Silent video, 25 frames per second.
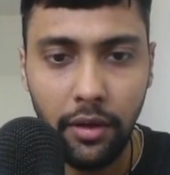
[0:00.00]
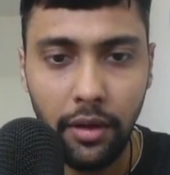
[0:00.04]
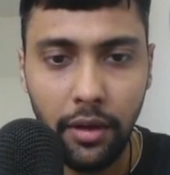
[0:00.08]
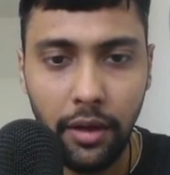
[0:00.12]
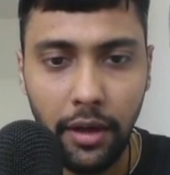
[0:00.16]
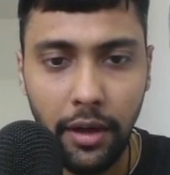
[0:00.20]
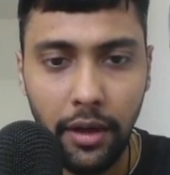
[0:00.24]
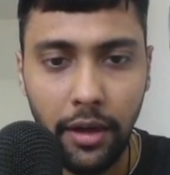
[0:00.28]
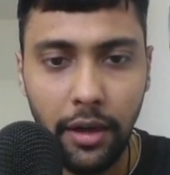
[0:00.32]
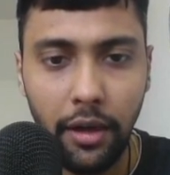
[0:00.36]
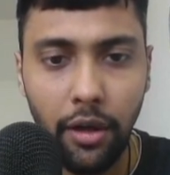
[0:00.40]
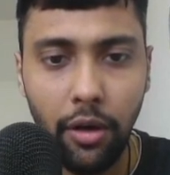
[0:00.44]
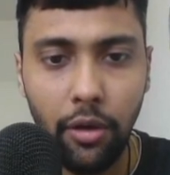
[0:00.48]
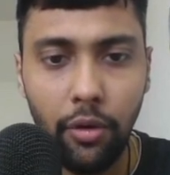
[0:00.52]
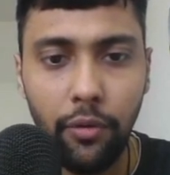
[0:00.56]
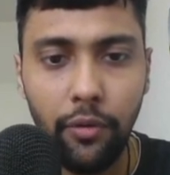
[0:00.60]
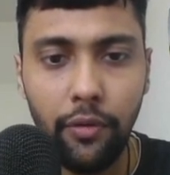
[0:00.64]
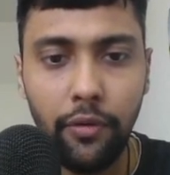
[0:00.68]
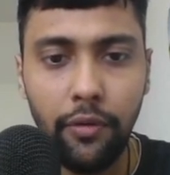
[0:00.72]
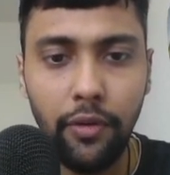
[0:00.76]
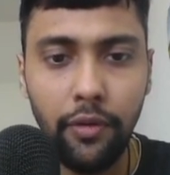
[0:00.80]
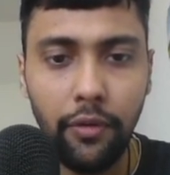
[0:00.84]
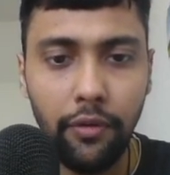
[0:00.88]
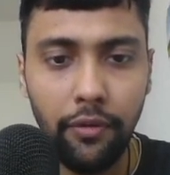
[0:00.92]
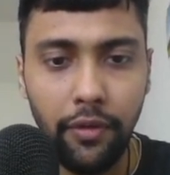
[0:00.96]
And
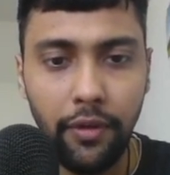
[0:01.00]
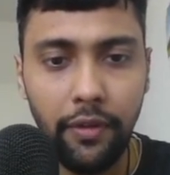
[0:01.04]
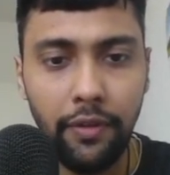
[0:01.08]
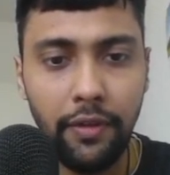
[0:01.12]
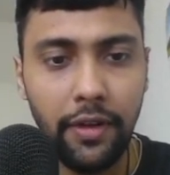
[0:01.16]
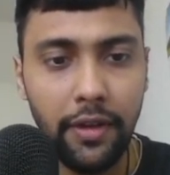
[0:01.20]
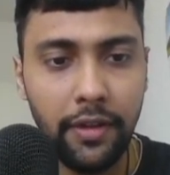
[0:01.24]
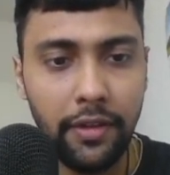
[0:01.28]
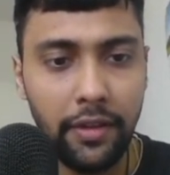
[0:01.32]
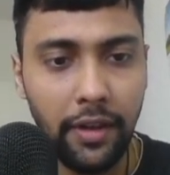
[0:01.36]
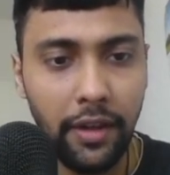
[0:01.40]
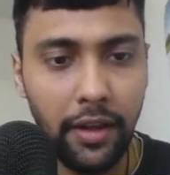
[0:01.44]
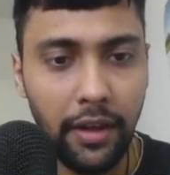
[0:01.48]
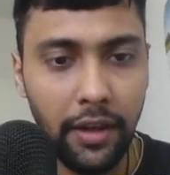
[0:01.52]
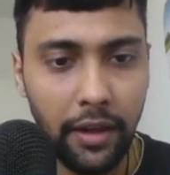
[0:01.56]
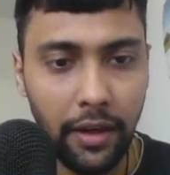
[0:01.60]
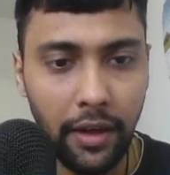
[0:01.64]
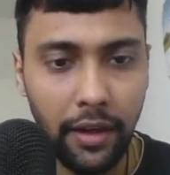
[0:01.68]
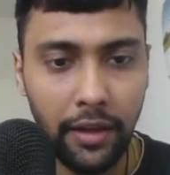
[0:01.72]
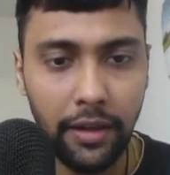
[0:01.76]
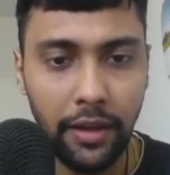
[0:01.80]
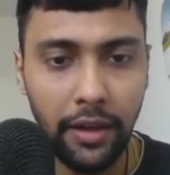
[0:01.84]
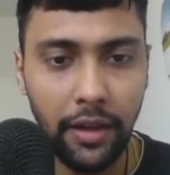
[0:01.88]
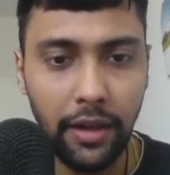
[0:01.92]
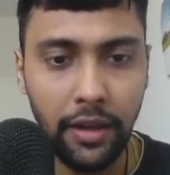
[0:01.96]
now we will see,
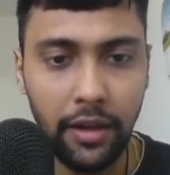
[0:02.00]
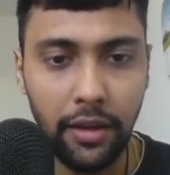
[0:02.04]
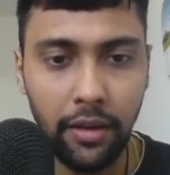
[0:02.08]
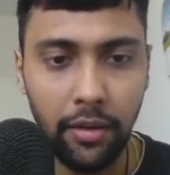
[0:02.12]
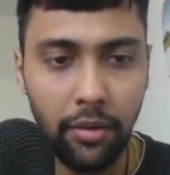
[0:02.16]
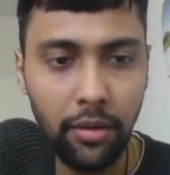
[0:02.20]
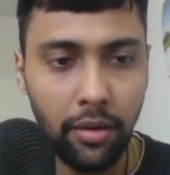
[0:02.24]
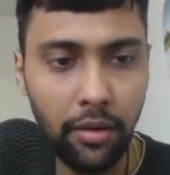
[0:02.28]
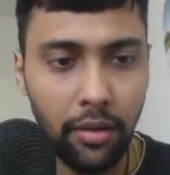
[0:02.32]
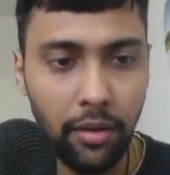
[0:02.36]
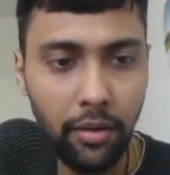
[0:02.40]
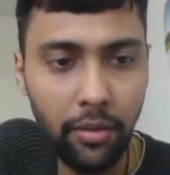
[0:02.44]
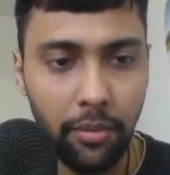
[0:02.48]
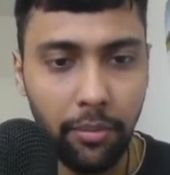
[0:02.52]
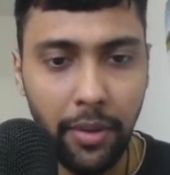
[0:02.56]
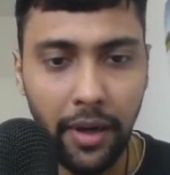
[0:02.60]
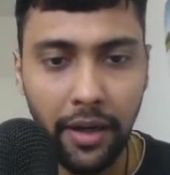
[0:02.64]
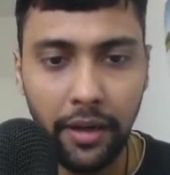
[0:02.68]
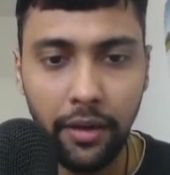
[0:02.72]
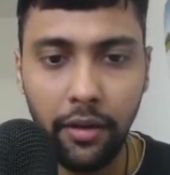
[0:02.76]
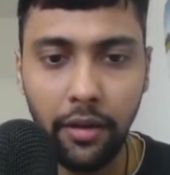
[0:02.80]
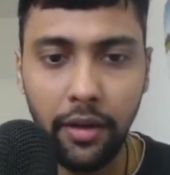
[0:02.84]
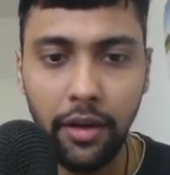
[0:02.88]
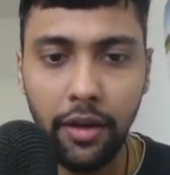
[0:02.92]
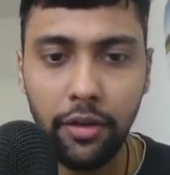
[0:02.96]
I think, a
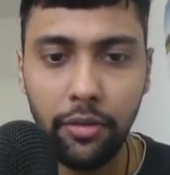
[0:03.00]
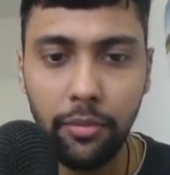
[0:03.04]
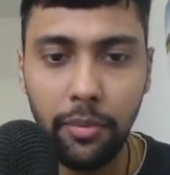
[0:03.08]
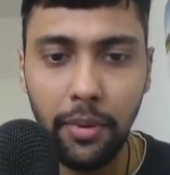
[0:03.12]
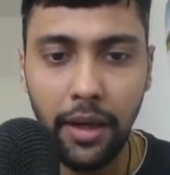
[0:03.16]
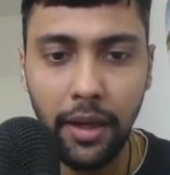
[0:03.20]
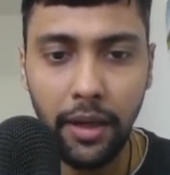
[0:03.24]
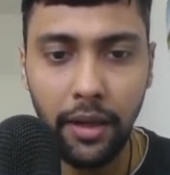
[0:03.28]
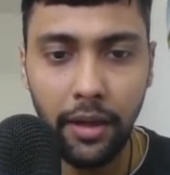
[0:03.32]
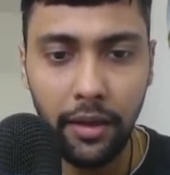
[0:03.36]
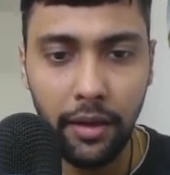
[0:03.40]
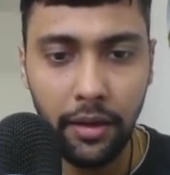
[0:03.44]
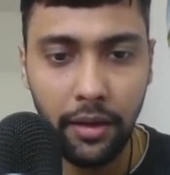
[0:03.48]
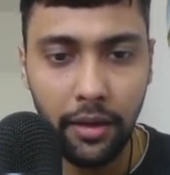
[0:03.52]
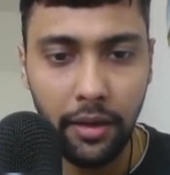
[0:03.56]
better display.